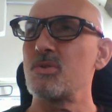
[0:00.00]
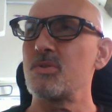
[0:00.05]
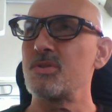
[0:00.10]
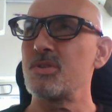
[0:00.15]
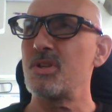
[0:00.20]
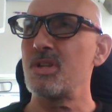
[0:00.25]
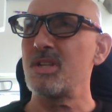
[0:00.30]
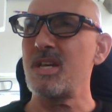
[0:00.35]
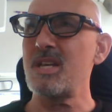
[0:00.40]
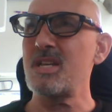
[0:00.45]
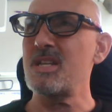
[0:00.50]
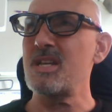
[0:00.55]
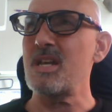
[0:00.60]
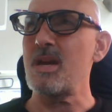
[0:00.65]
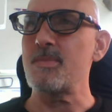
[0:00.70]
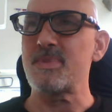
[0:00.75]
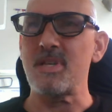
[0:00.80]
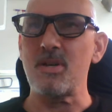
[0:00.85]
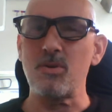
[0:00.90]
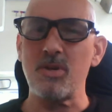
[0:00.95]
the lady,
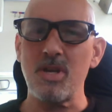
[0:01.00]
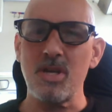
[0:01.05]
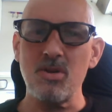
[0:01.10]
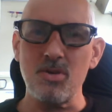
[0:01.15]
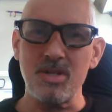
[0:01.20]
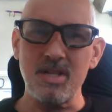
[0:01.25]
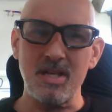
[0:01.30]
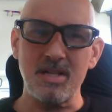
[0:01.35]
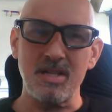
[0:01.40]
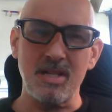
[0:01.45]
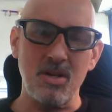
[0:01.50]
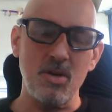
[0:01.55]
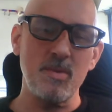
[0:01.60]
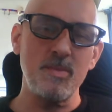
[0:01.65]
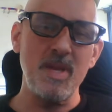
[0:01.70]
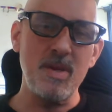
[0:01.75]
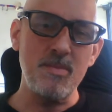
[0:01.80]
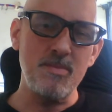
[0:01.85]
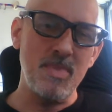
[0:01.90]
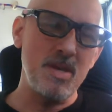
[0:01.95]
I'm saying, okay, you're not
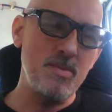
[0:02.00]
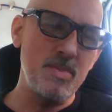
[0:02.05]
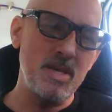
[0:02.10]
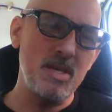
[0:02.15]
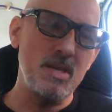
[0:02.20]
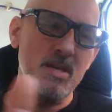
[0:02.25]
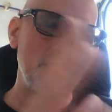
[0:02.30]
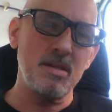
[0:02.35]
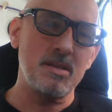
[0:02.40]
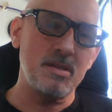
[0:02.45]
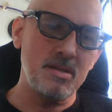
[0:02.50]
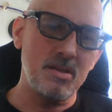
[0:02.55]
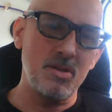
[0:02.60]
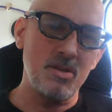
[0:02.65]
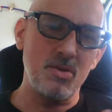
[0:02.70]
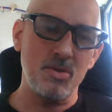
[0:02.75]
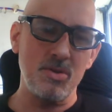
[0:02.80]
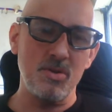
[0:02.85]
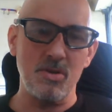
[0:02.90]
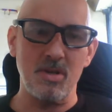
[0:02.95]
hearing me, maybe,
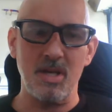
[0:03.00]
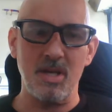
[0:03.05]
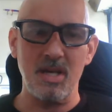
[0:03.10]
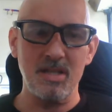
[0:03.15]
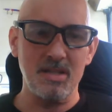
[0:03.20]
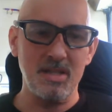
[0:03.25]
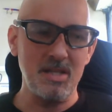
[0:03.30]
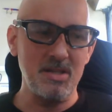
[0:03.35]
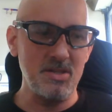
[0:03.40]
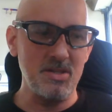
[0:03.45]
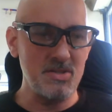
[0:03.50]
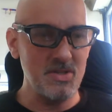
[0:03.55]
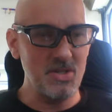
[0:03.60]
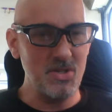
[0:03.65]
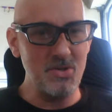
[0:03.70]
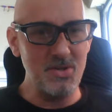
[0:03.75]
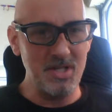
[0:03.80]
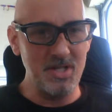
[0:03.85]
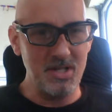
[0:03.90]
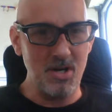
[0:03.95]
you, and then the
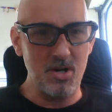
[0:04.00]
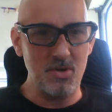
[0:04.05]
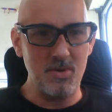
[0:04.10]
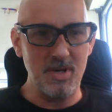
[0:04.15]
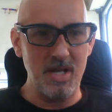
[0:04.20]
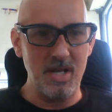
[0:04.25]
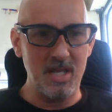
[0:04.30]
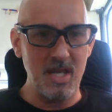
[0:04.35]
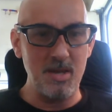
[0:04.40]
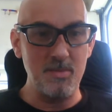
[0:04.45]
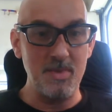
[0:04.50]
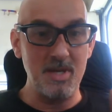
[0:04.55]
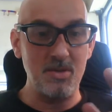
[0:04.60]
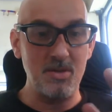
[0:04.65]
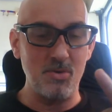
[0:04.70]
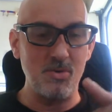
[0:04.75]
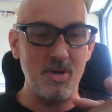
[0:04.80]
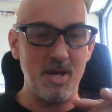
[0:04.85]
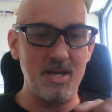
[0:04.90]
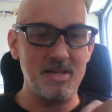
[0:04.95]
security guard when I came in,
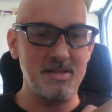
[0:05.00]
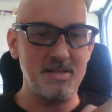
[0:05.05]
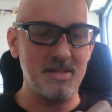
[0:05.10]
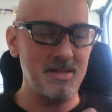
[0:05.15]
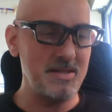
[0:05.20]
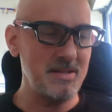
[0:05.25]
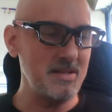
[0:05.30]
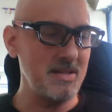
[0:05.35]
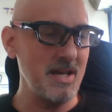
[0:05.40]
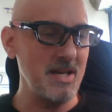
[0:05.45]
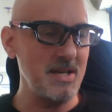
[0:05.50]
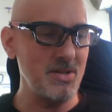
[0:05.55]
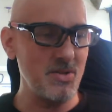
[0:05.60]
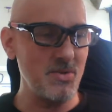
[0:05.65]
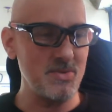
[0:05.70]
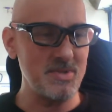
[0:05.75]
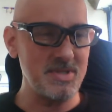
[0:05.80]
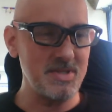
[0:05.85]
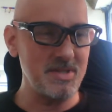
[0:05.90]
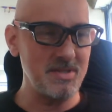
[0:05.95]
who has a
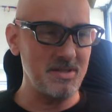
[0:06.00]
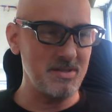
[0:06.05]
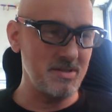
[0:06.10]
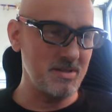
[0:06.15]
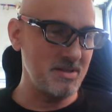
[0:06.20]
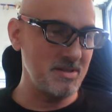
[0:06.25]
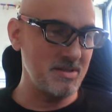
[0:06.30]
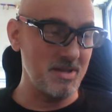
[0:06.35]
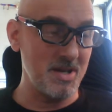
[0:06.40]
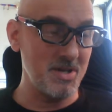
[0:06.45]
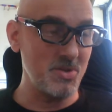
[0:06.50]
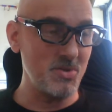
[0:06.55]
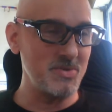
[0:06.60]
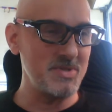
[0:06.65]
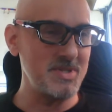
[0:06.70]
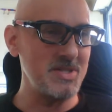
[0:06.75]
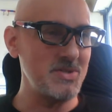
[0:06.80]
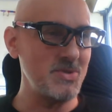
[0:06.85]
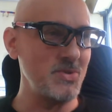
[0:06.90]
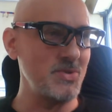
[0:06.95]

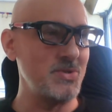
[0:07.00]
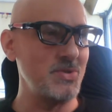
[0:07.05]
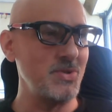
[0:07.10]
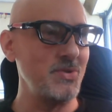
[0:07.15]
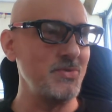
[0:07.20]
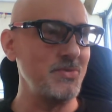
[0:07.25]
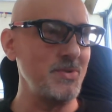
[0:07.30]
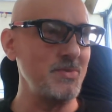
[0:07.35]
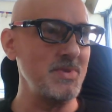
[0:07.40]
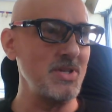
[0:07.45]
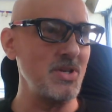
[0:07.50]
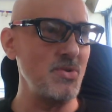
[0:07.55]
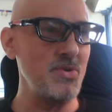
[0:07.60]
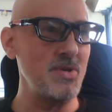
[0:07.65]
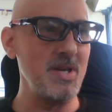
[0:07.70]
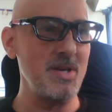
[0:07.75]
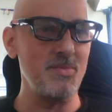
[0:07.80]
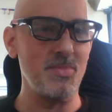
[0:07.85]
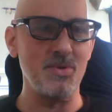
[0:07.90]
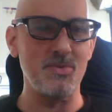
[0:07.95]
diagnosis or two from the
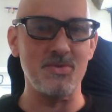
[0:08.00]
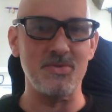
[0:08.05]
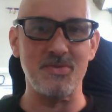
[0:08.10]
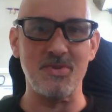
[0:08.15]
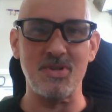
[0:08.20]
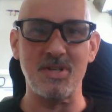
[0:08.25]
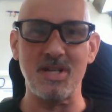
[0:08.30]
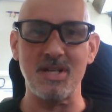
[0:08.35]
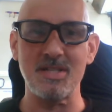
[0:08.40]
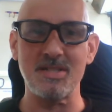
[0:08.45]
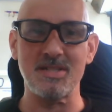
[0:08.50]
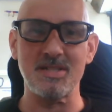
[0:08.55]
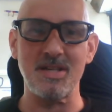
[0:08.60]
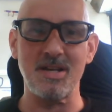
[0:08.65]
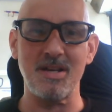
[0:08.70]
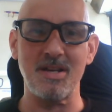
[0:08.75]
other day, but it was very nice,